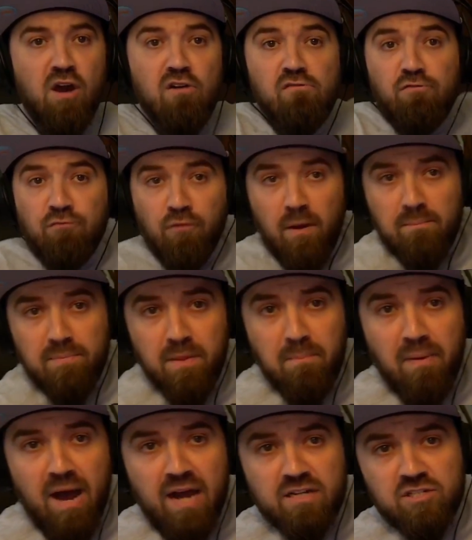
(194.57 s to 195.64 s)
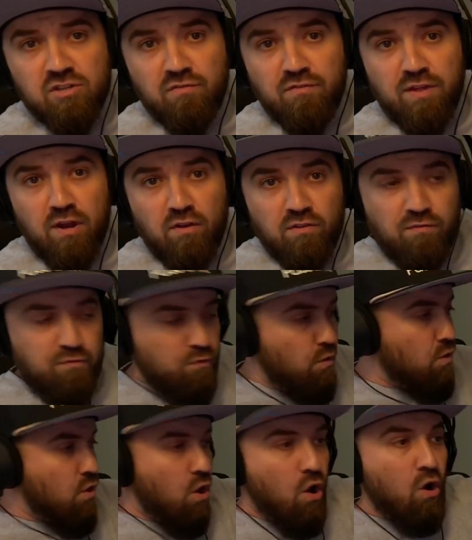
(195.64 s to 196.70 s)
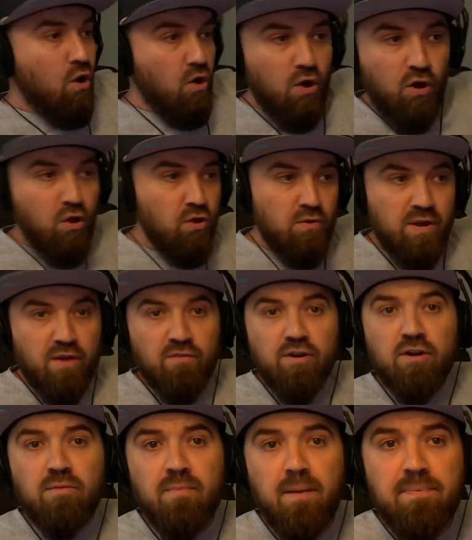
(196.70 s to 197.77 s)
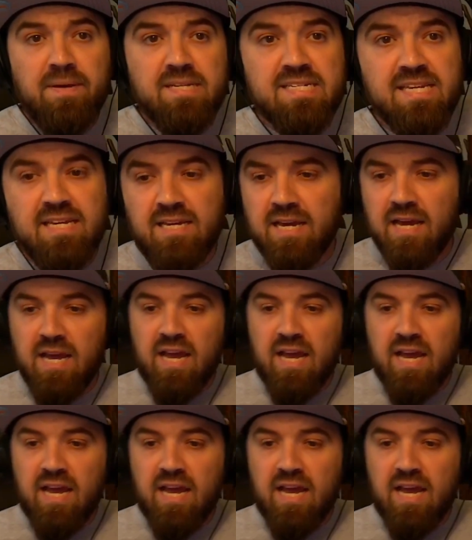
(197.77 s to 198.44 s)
from the box over there on the floor all the way over here to my PC.